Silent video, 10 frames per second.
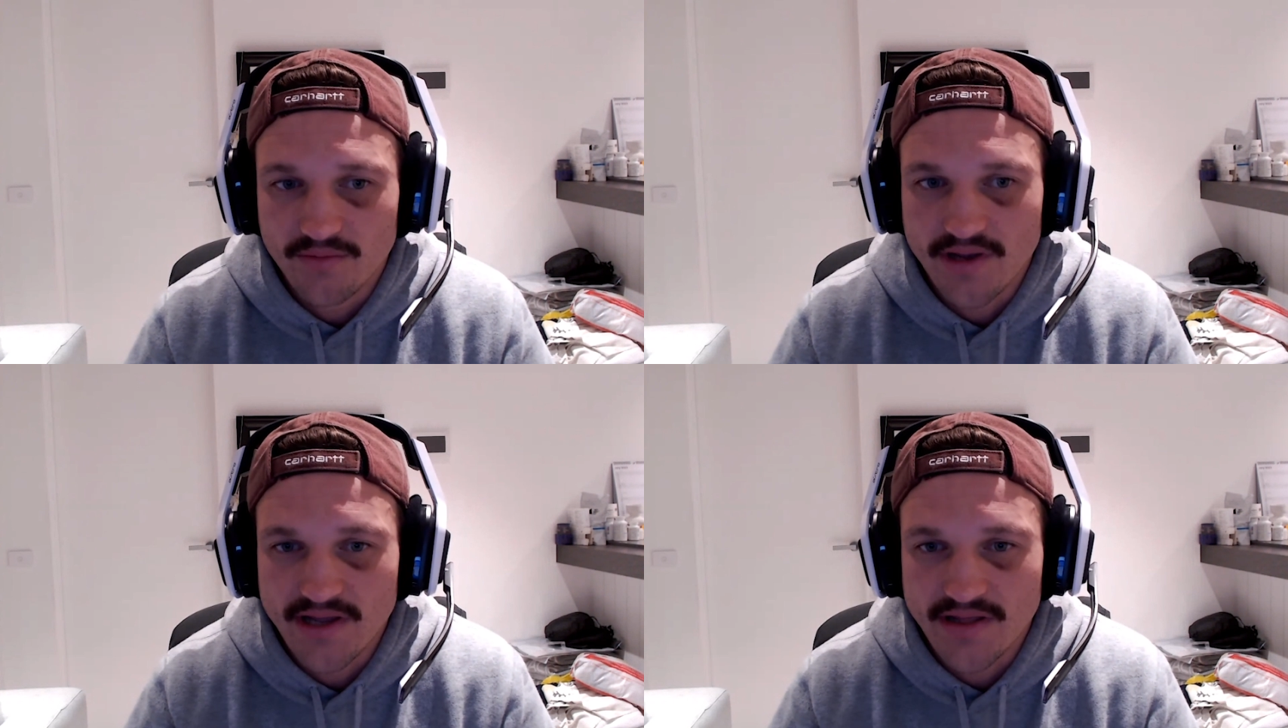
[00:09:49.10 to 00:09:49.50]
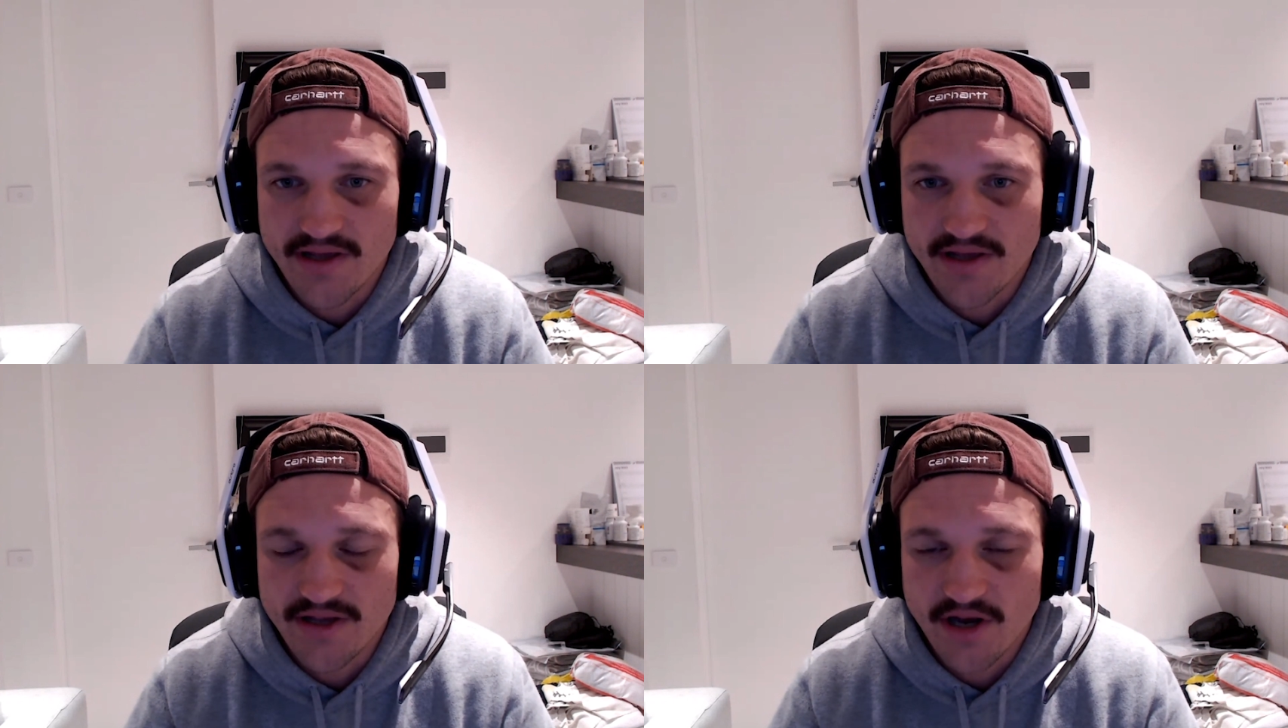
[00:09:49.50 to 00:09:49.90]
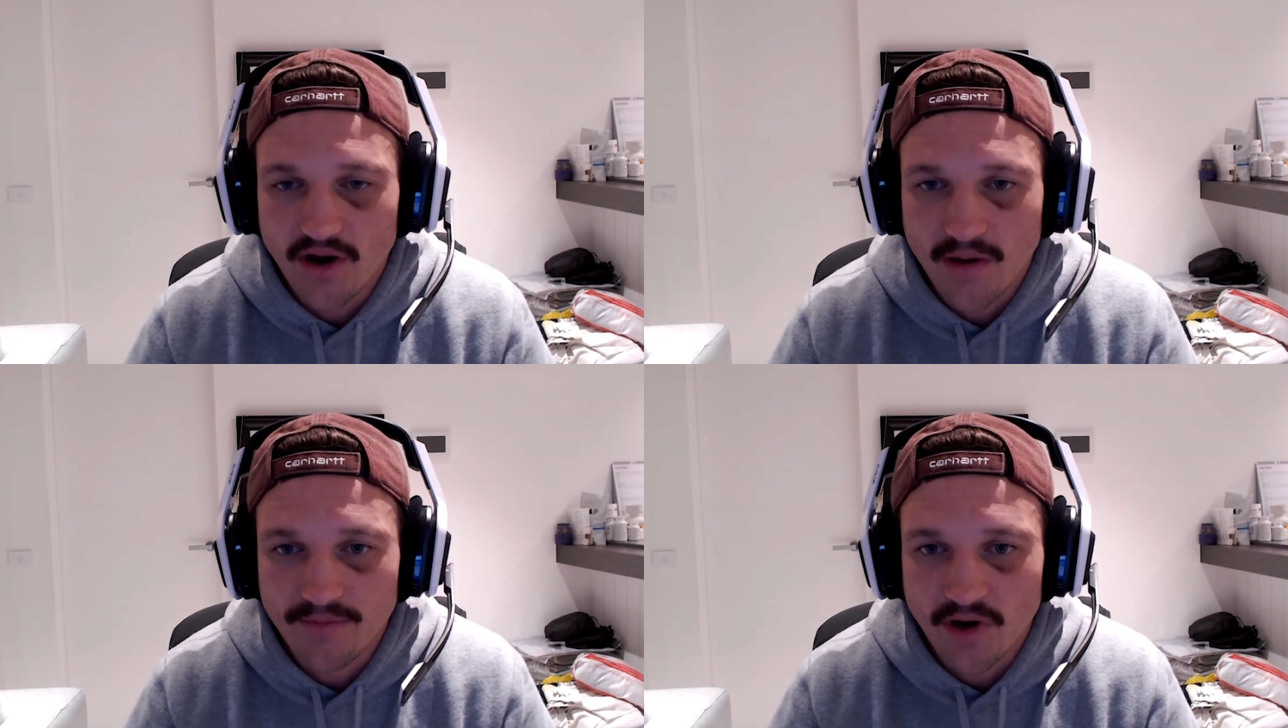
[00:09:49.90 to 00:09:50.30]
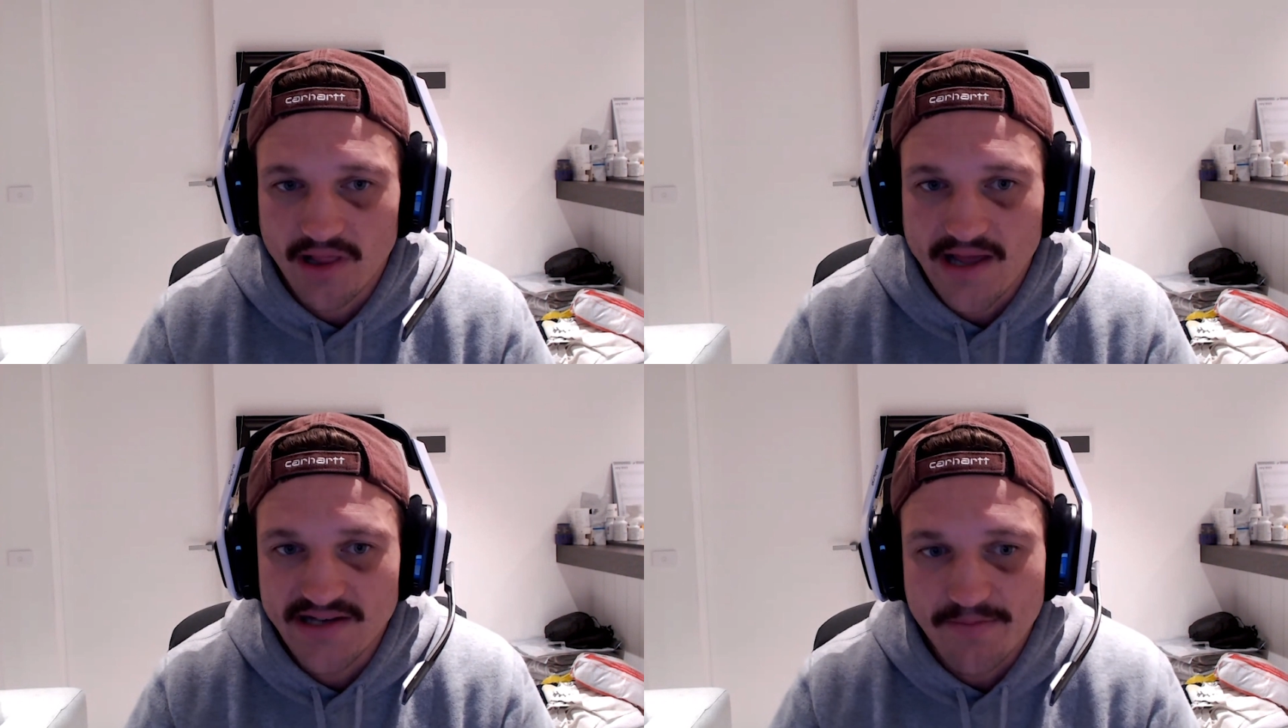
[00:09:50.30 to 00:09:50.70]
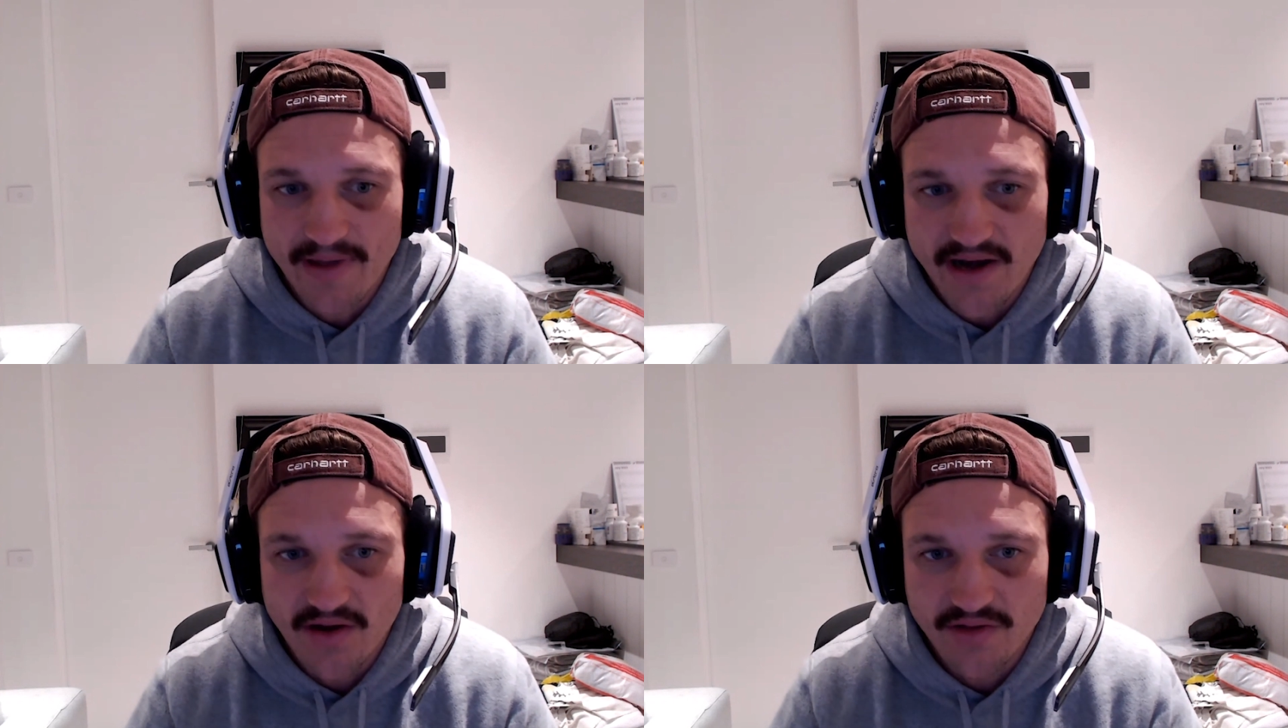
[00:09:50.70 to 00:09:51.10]
in the, I'm not allowed to
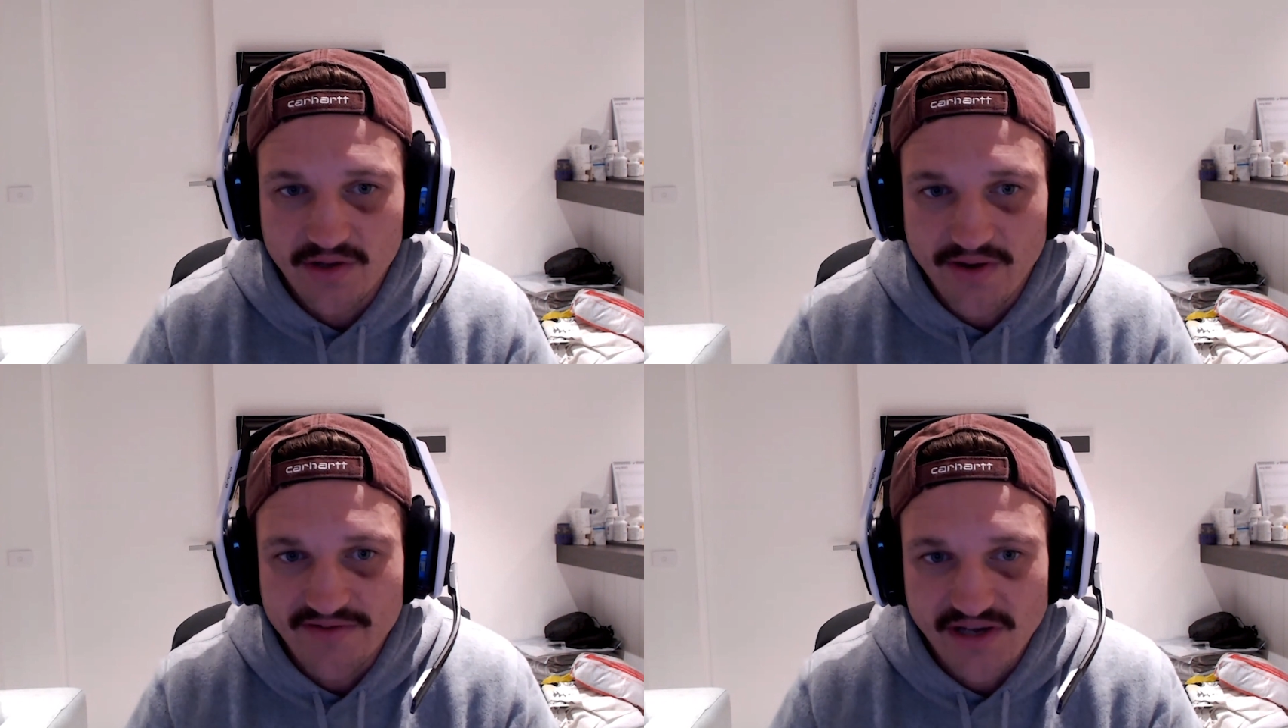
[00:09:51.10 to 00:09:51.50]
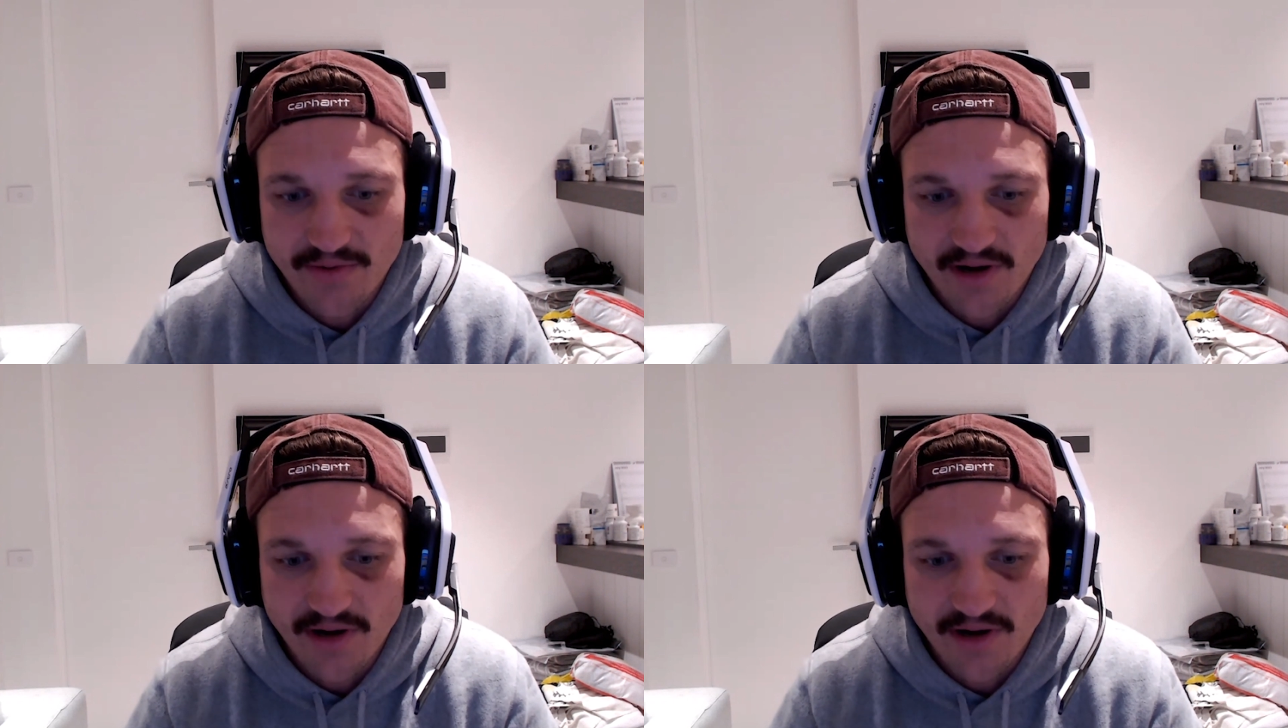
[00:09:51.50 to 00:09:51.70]
bet on the UFC,